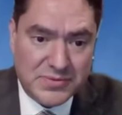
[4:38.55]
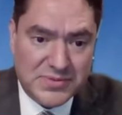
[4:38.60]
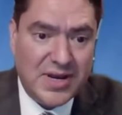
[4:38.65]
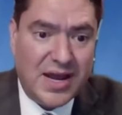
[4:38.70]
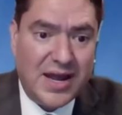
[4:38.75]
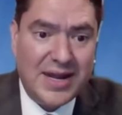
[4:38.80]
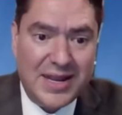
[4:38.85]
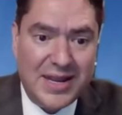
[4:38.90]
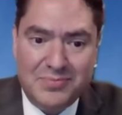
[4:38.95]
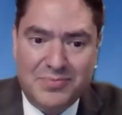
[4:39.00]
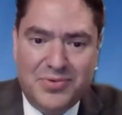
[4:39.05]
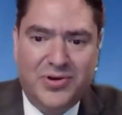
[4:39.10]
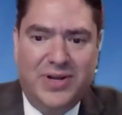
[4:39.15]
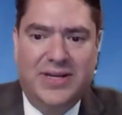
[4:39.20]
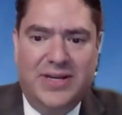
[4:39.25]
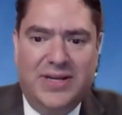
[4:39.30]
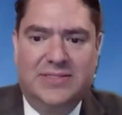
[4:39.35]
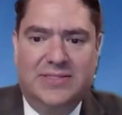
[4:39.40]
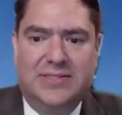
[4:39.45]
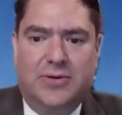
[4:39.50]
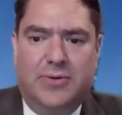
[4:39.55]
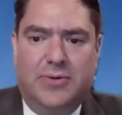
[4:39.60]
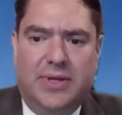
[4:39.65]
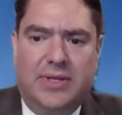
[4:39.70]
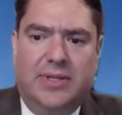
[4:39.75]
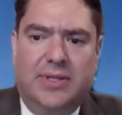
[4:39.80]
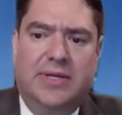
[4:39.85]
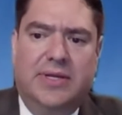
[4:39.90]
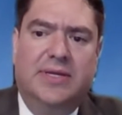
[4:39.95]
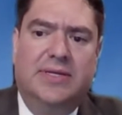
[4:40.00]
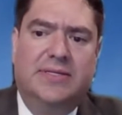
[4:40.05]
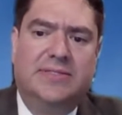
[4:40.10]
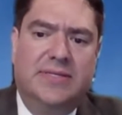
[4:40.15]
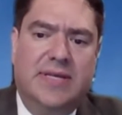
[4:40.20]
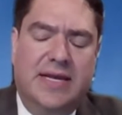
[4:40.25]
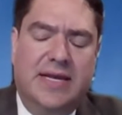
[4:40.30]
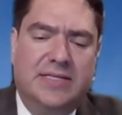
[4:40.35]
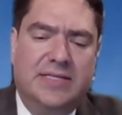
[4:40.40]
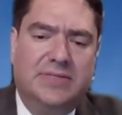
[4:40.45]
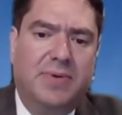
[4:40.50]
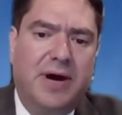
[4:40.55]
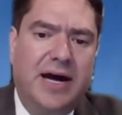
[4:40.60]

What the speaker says: sought input as quickly as